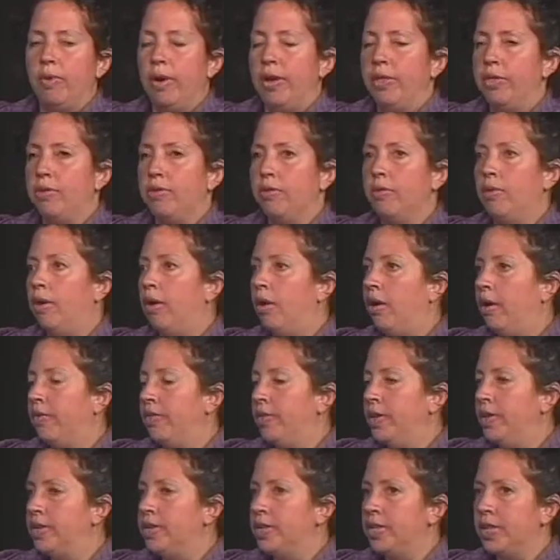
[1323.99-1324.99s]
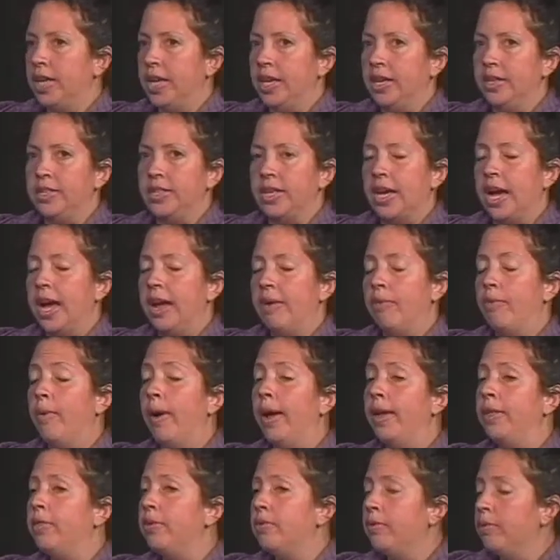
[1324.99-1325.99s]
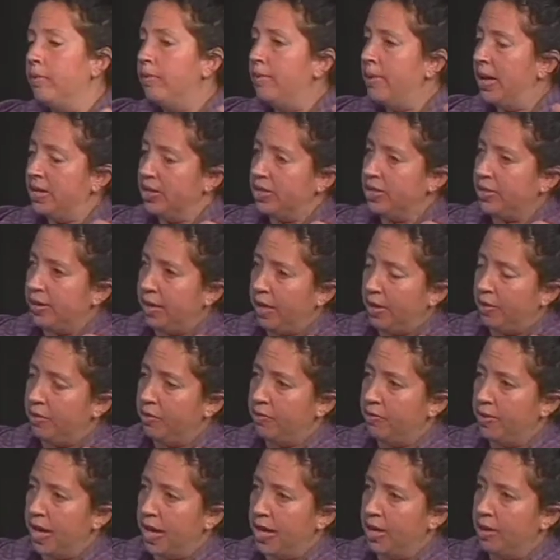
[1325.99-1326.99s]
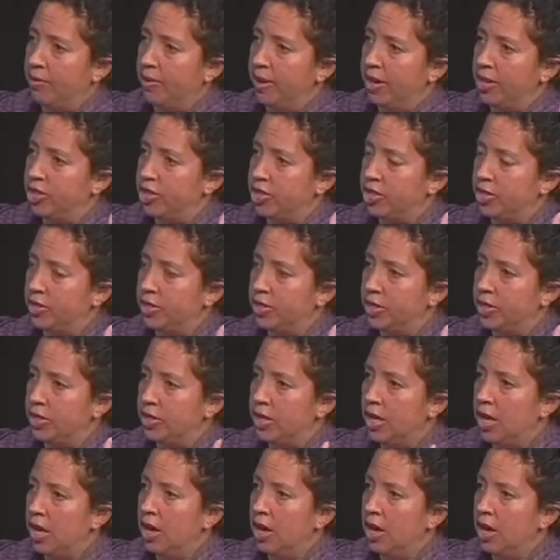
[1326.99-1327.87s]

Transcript: went through all these things. I went through mental health evaluations